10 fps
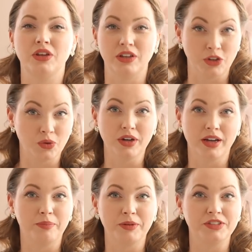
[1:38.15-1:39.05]
your
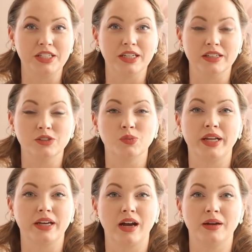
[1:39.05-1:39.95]
cup of tea is when
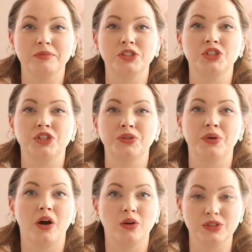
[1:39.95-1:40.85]
it comes to
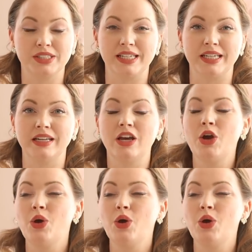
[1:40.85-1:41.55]
hosting,